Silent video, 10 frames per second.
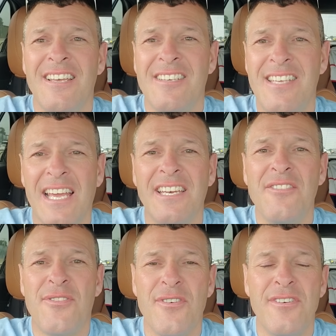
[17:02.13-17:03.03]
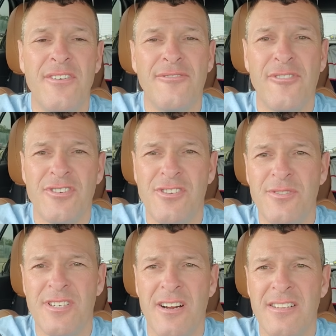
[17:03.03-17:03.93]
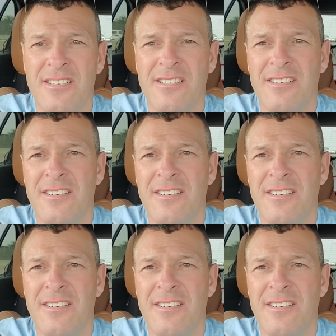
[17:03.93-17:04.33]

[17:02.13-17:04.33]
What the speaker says: Second and third in her first two starts.